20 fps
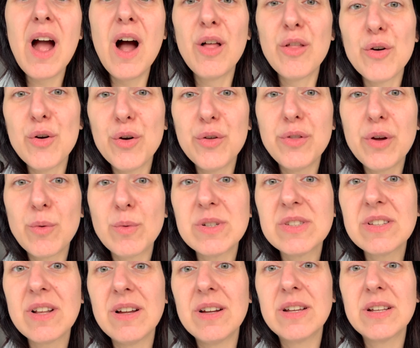Although there
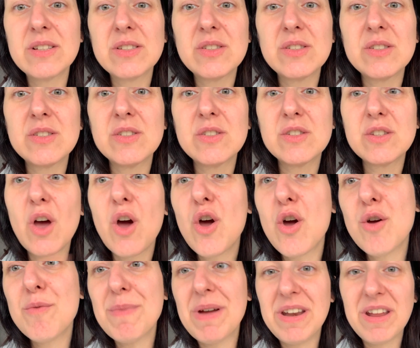was like
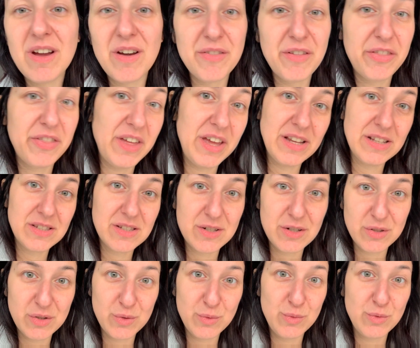so many other things to
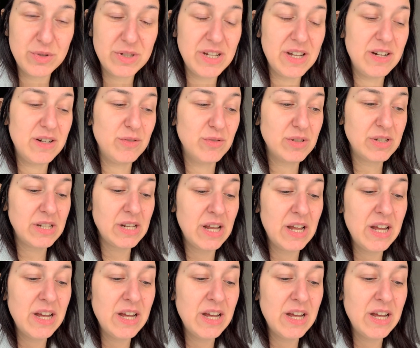sort out.